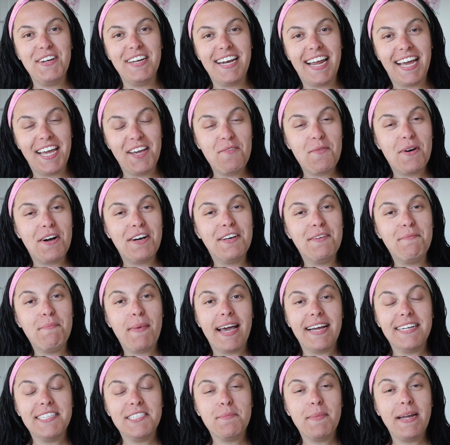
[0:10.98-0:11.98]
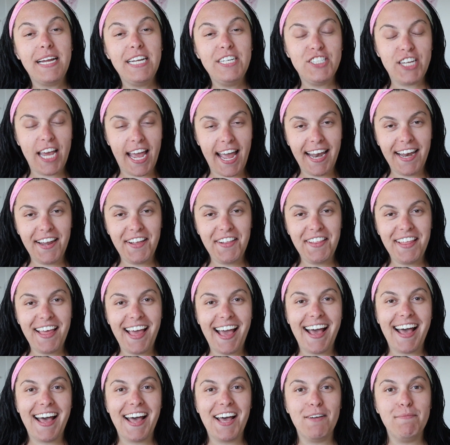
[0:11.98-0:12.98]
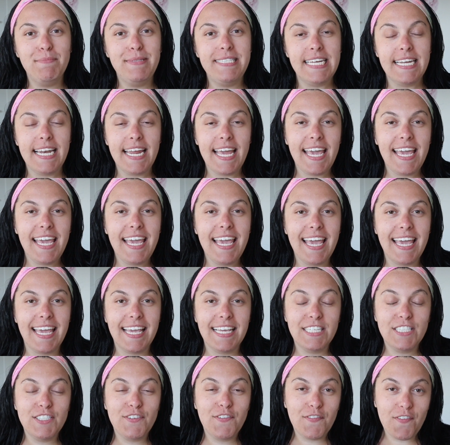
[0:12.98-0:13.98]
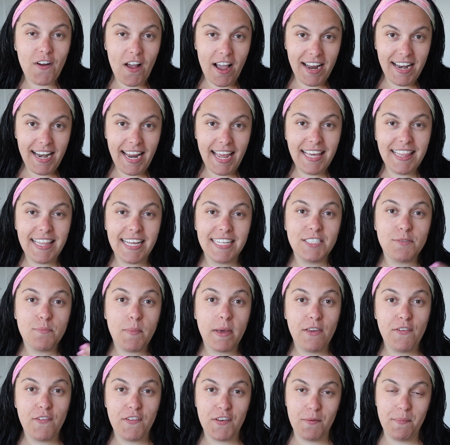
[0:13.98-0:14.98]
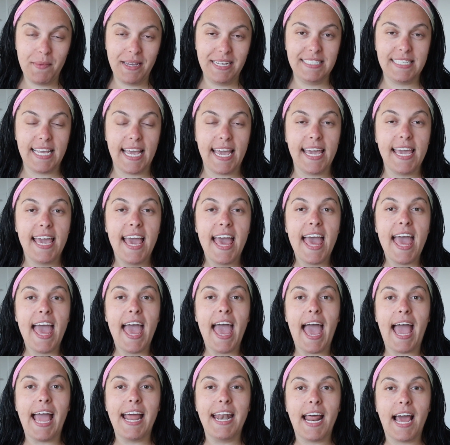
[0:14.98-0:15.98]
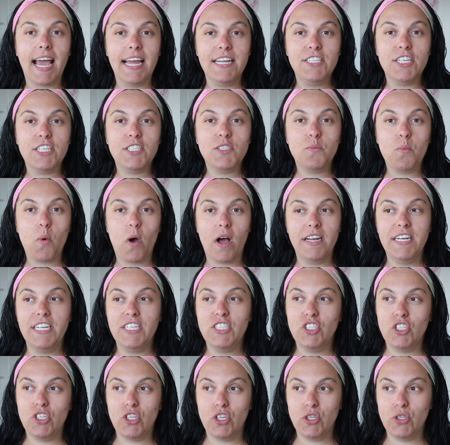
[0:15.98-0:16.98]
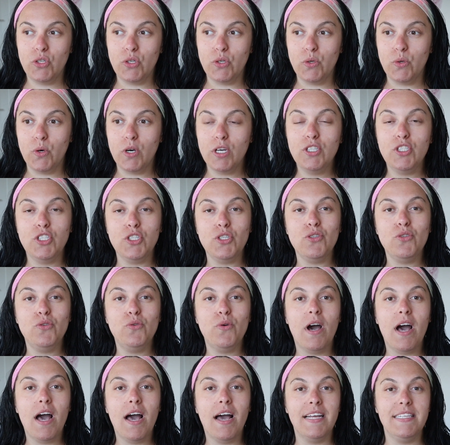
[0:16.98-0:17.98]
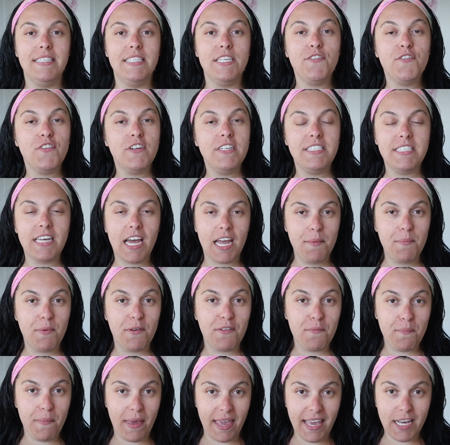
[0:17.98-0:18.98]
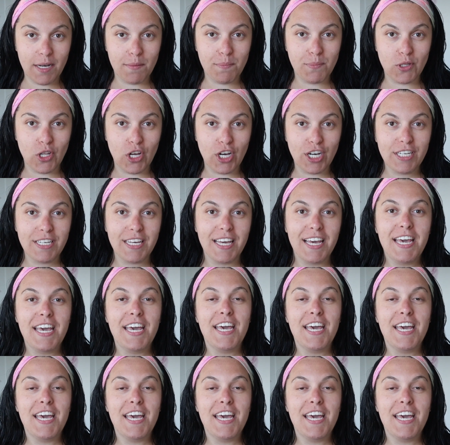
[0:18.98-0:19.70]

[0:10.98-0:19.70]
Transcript: good night. Welcome back to my channel. Today is Friday. That's my filming day. And I just wanted to do a different type of makeup look.